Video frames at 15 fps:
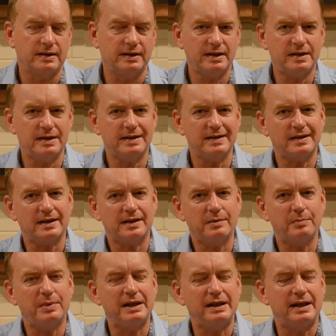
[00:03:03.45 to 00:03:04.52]
And this is the
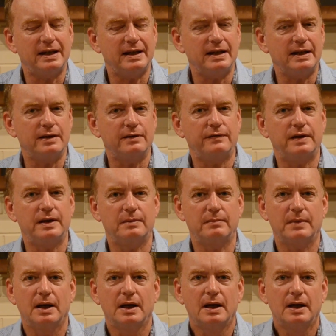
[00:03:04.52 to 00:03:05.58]
beginning of
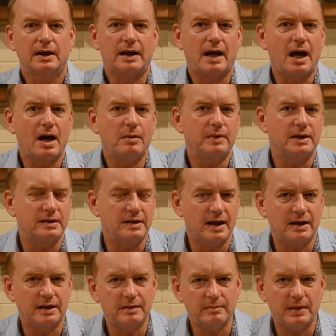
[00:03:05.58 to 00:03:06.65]
him calming
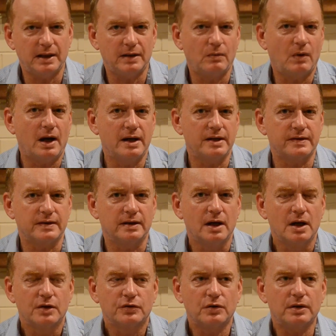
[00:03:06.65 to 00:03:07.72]
down in many ways and
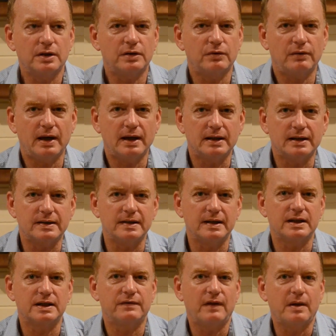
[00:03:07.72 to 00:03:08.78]
trying to create a
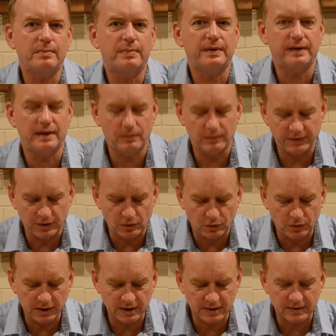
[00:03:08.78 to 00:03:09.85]
sense of empathy with the
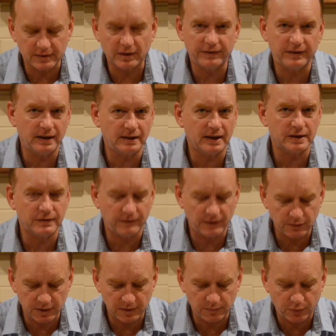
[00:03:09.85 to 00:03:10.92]
audience. And I think that's
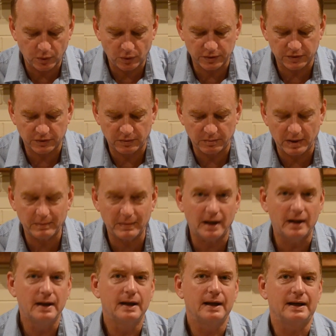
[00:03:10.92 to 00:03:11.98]
very important to remember.
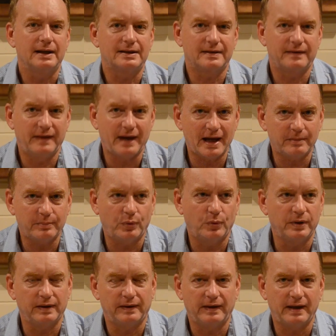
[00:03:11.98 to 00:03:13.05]
It's that
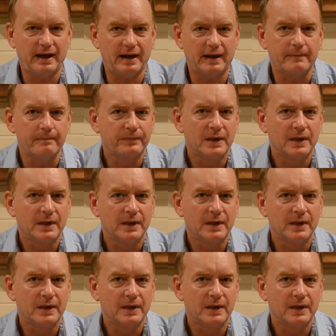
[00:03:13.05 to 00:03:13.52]
point there.